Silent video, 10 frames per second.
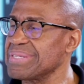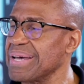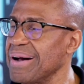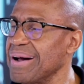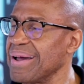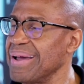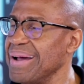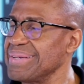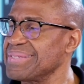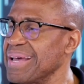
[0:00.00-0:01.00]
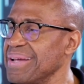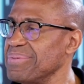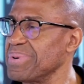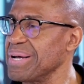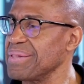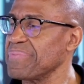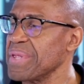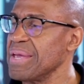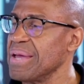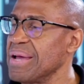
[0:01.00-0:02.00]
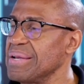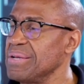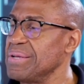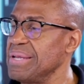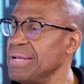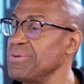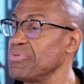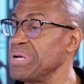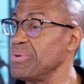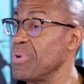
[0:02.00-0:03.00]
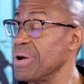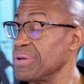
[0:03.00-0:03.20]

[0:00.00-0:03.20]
I decided, well, they didn't really want to